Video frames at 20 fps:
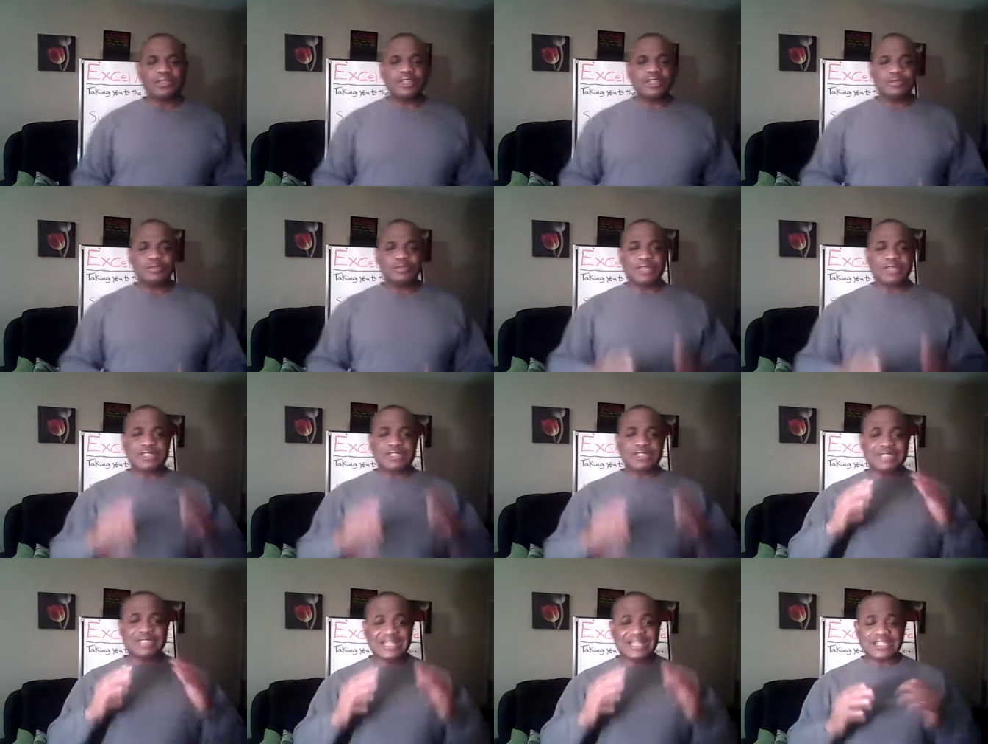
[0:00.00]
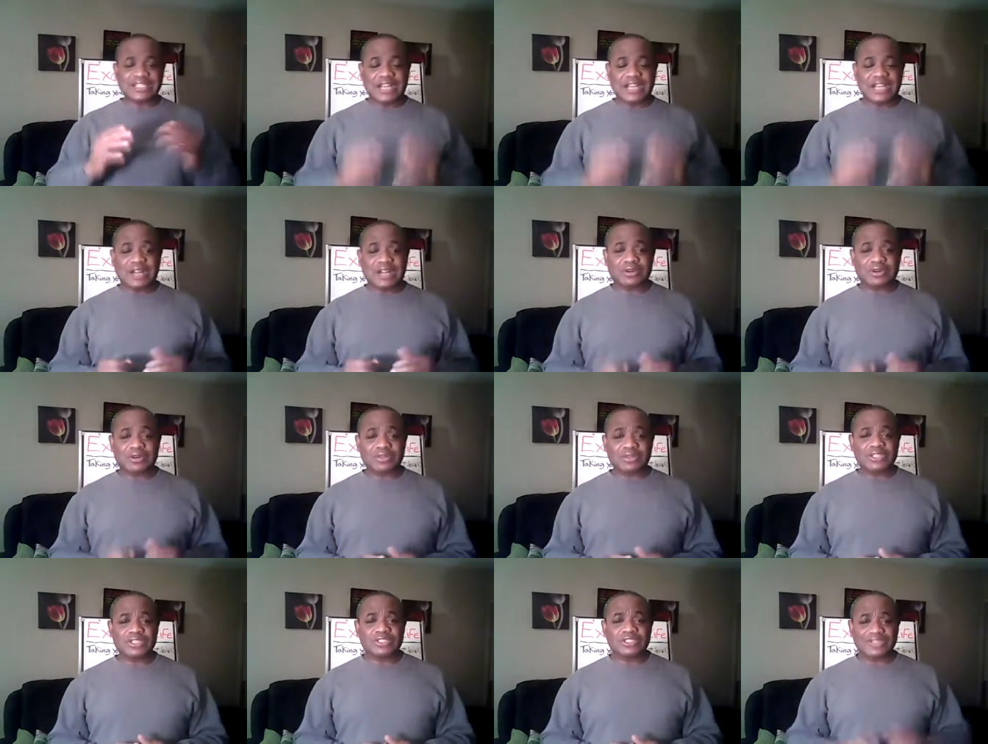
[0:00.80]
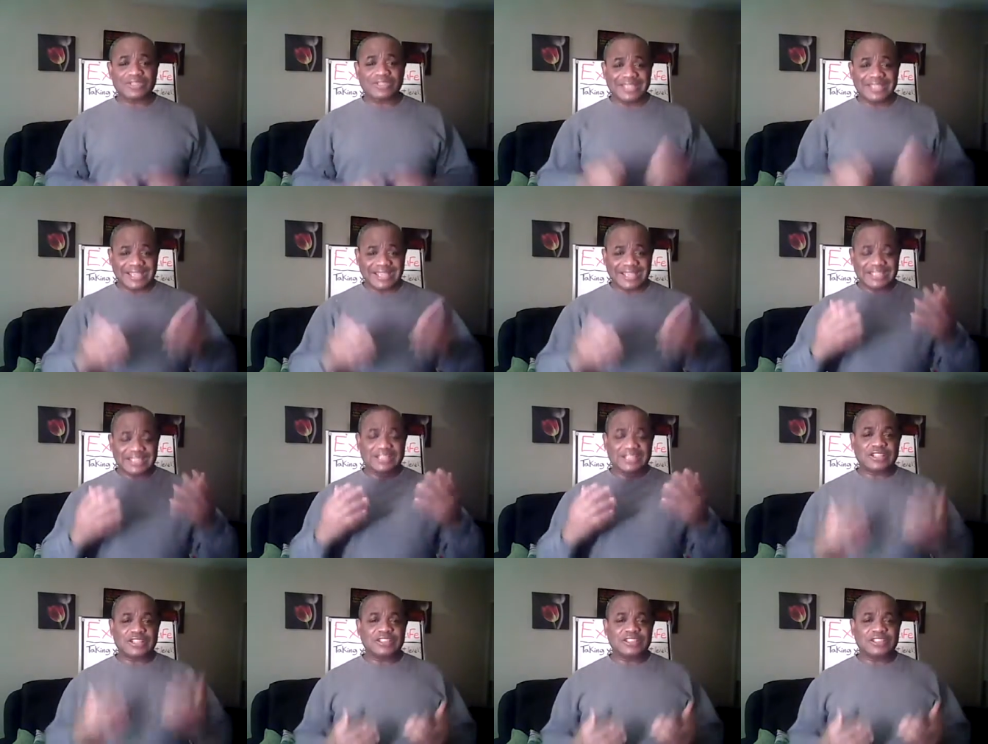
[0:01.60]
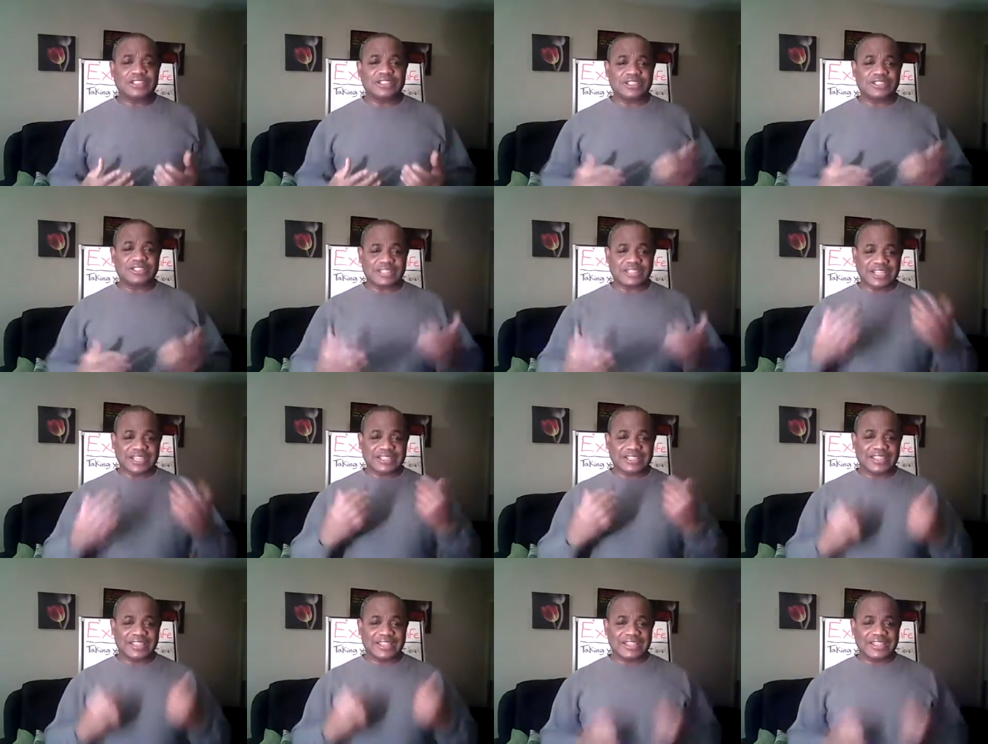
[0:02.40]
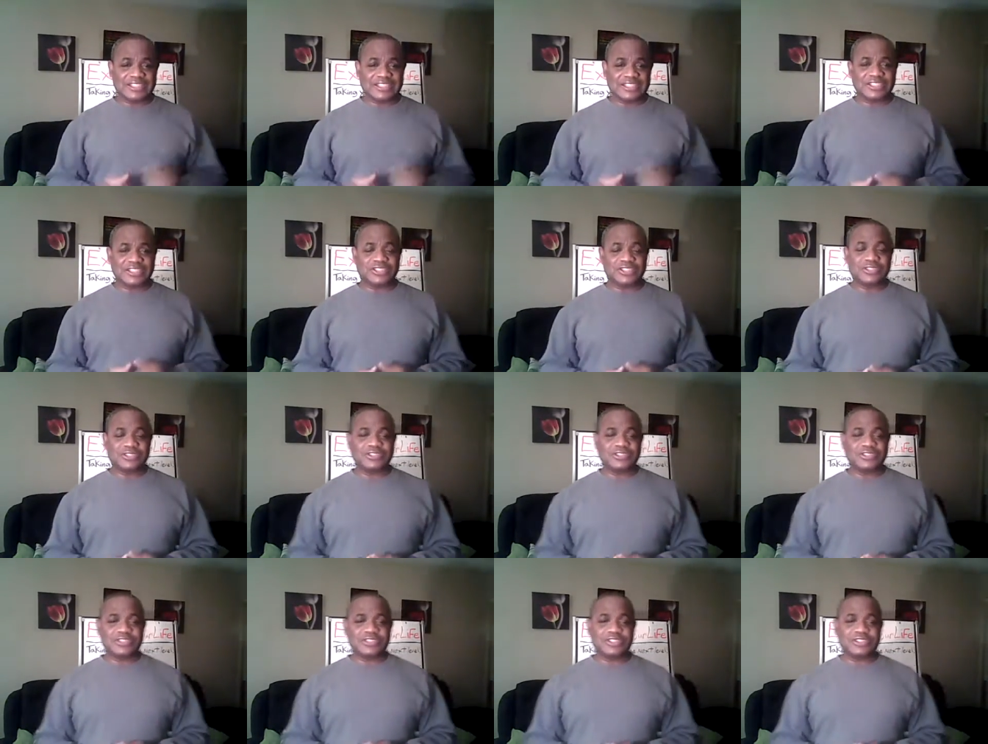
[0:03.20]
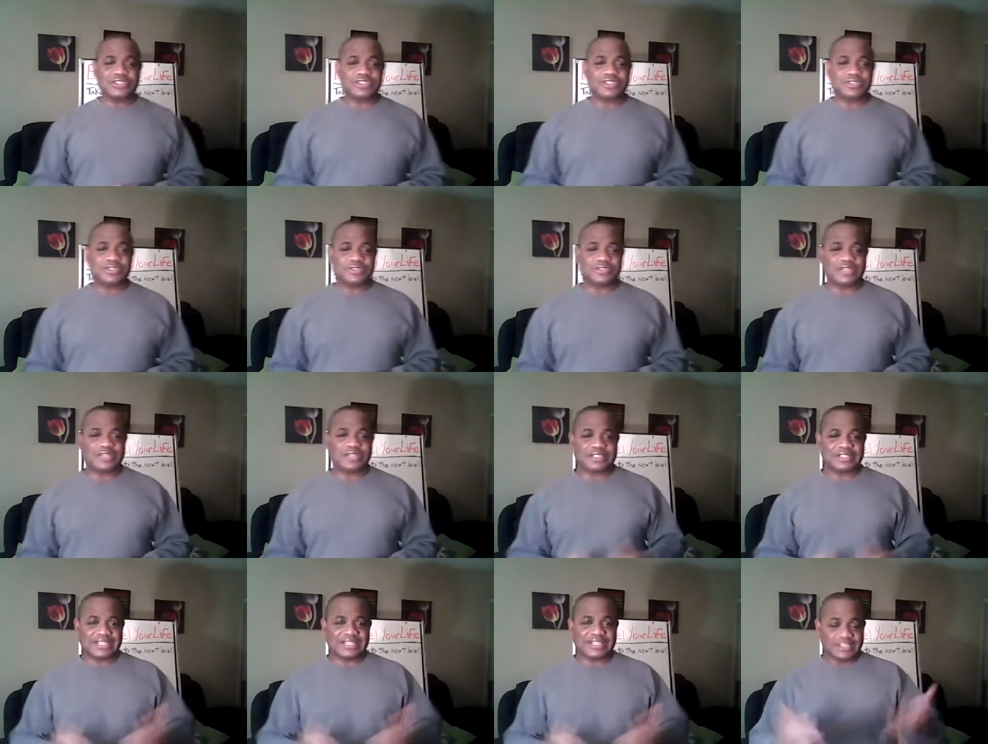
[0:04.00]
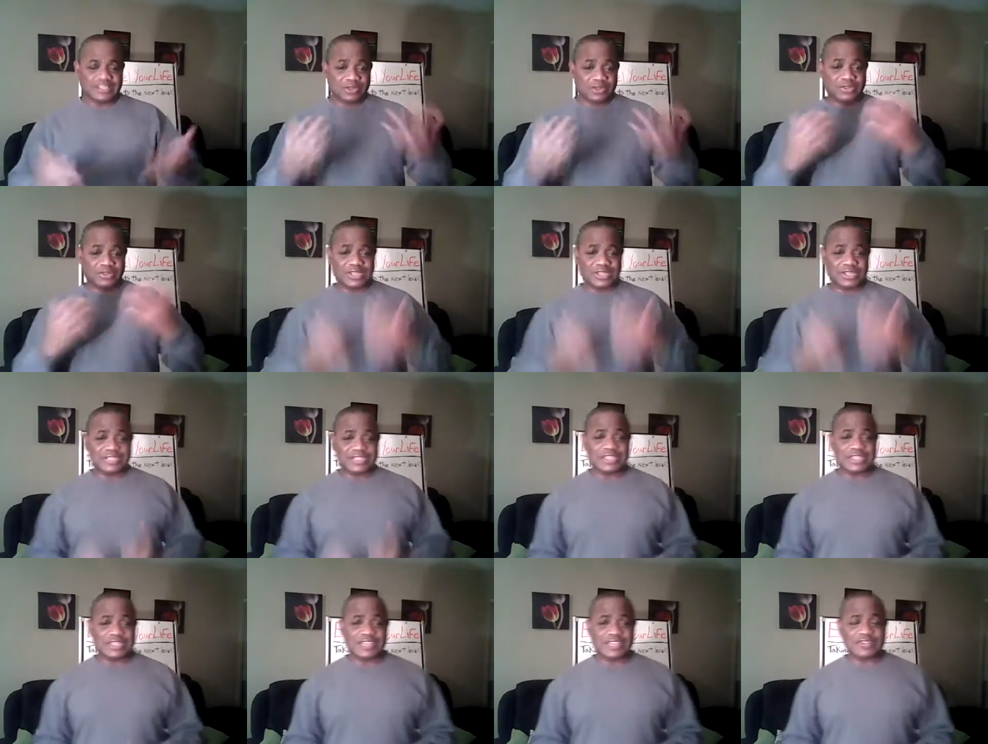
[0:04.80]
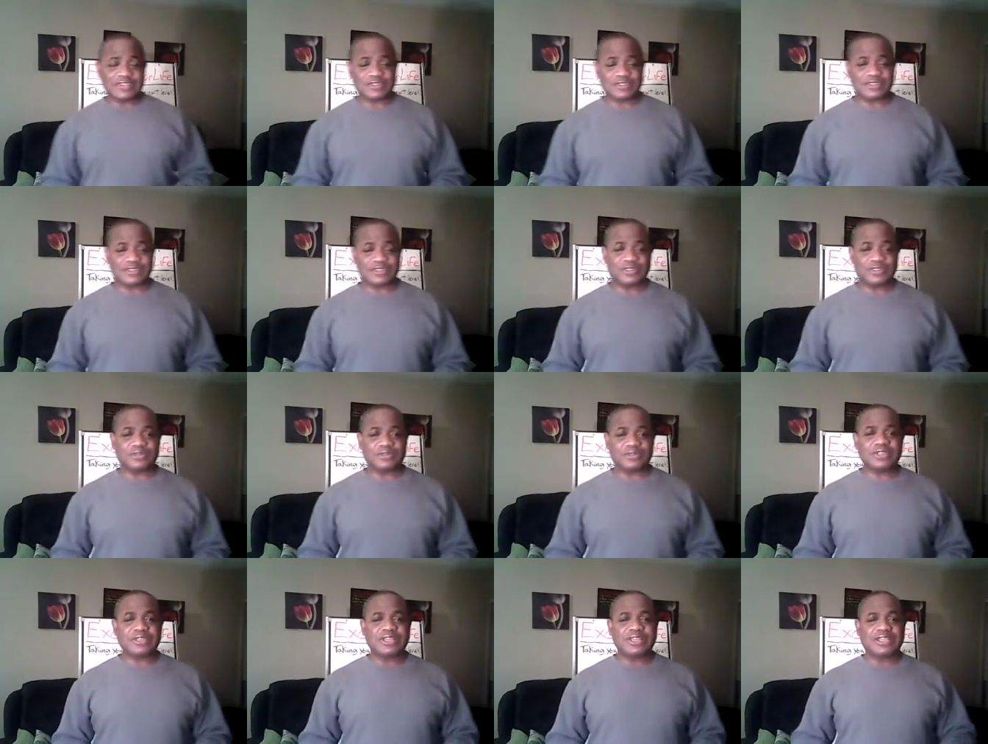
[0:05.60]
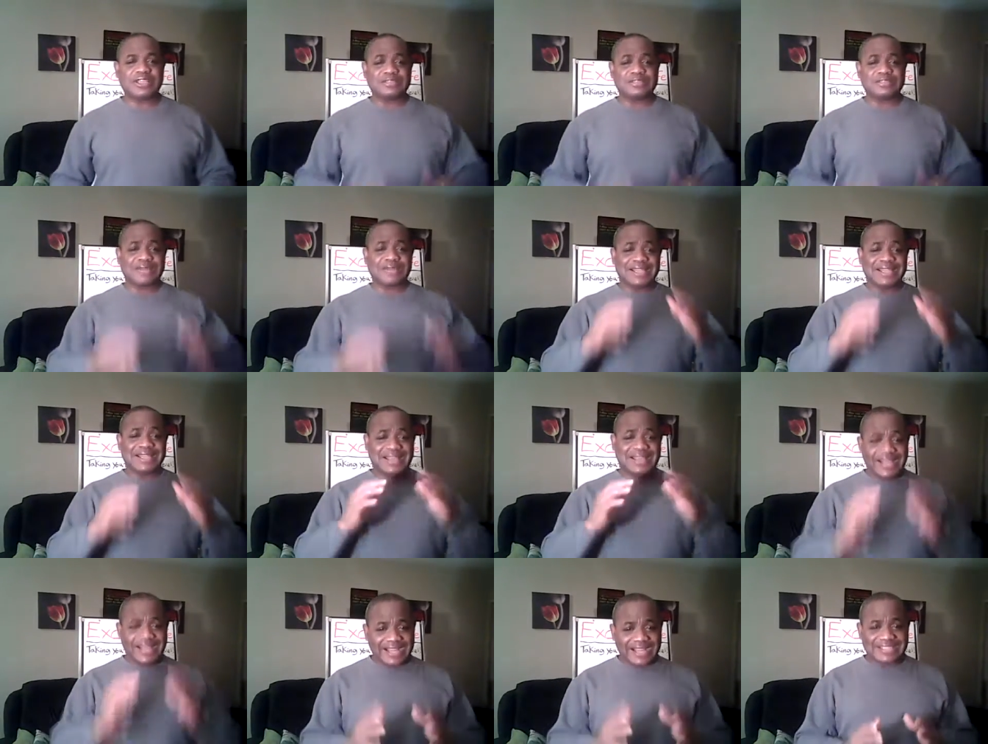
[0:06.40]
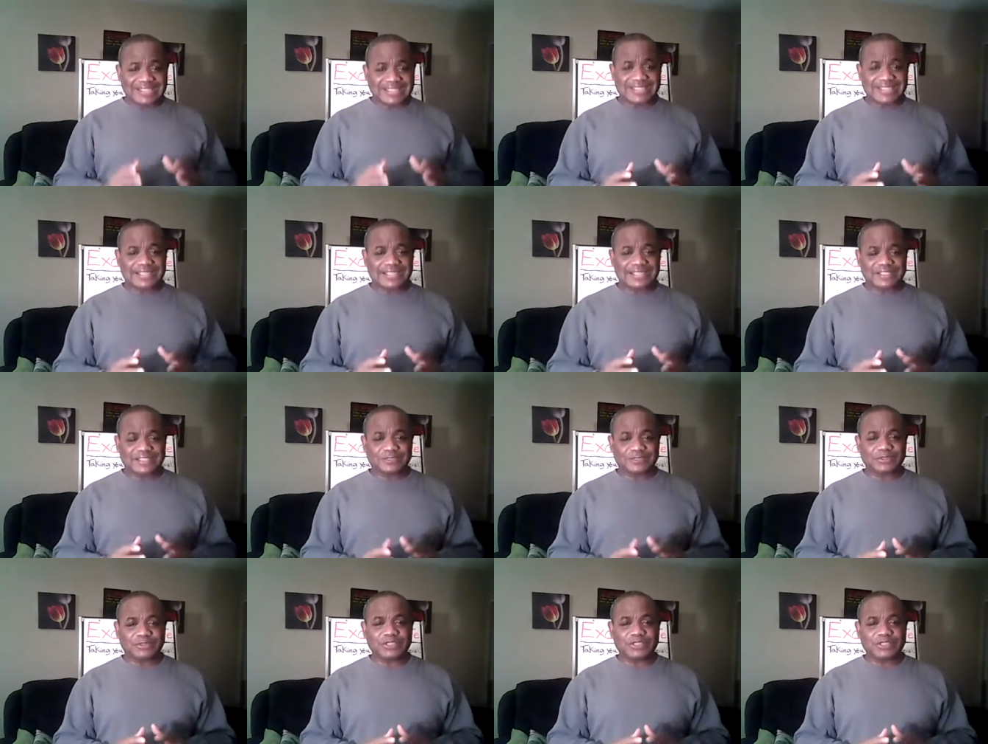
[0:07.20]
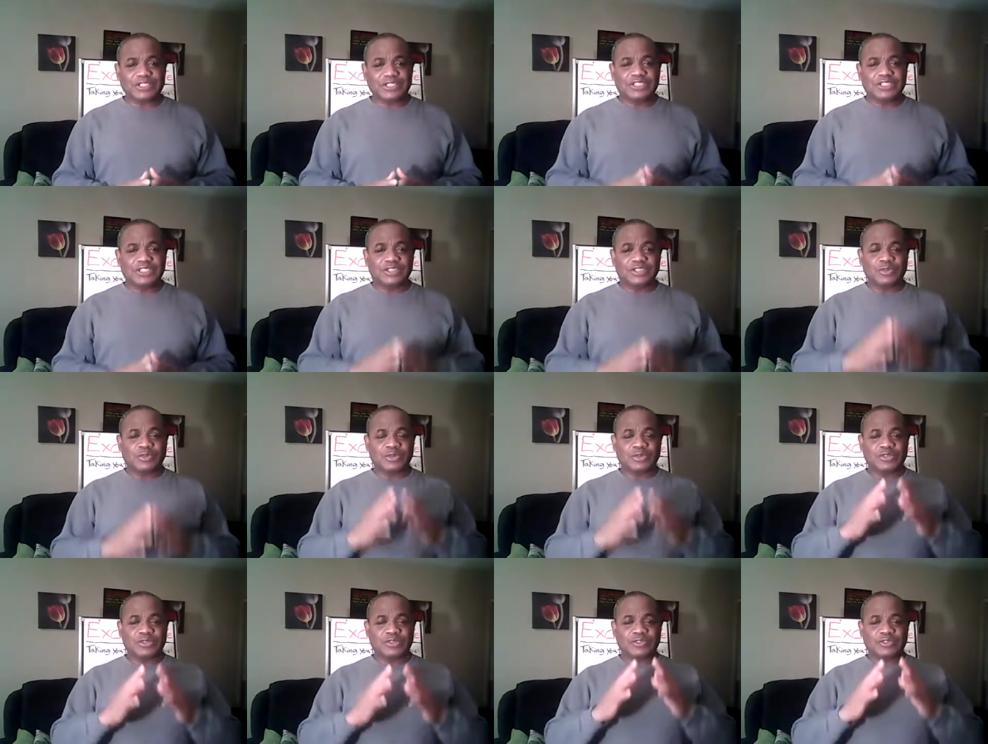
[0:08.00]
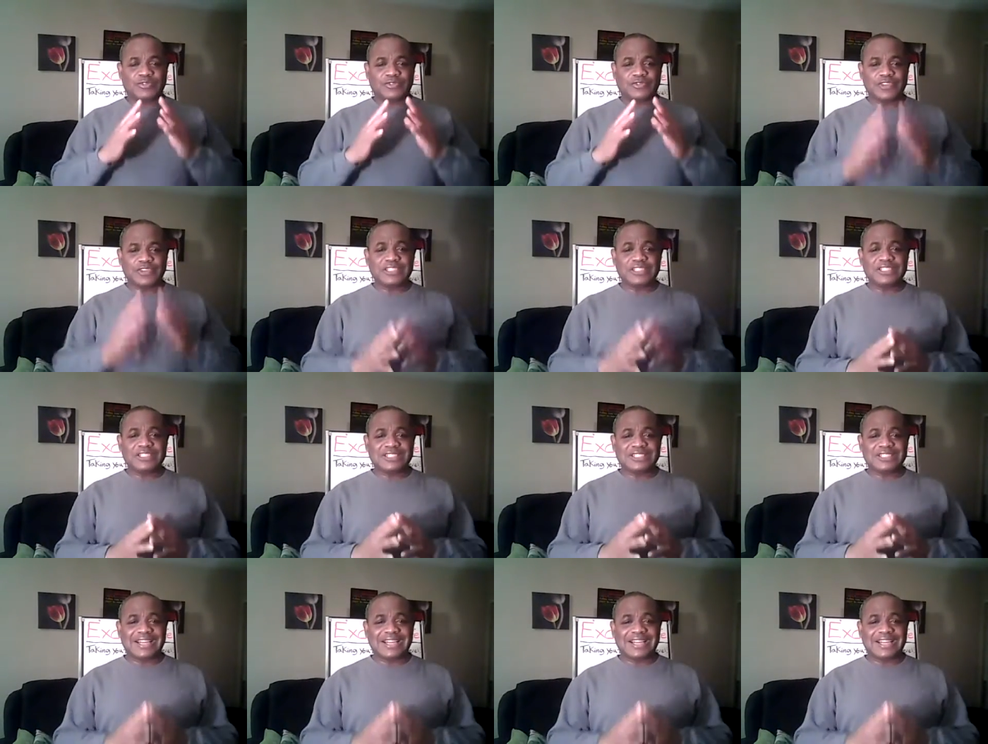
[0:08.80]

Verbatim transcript: because that's how you get you get things into you, into you and that's how things are given to you is by asking you know we failure to